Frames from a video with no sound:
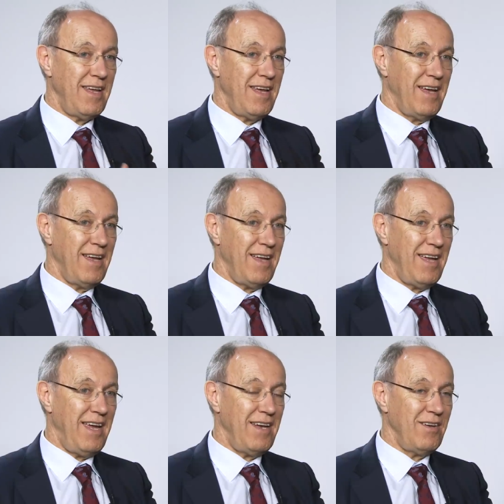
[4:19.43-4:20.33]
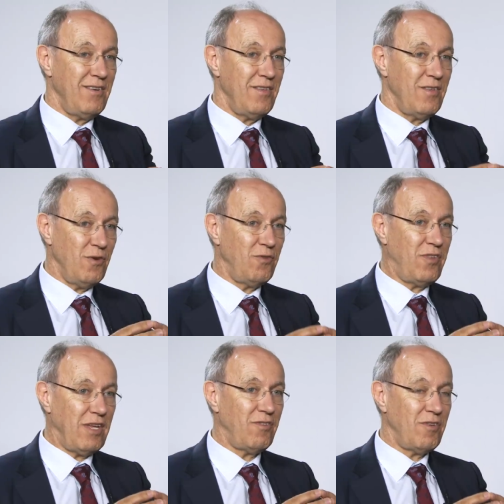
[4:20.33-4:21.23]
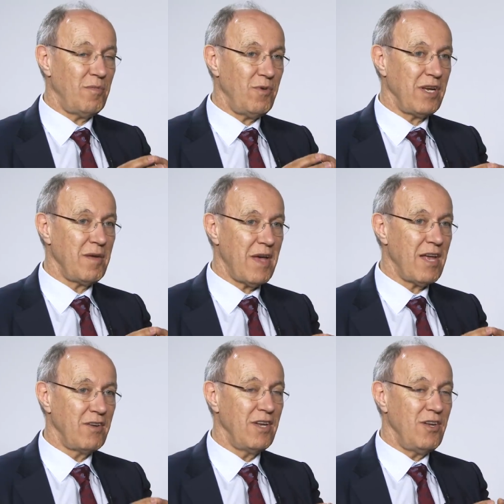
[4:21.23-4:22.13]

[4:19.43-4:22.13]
uh, and those things that are bringing about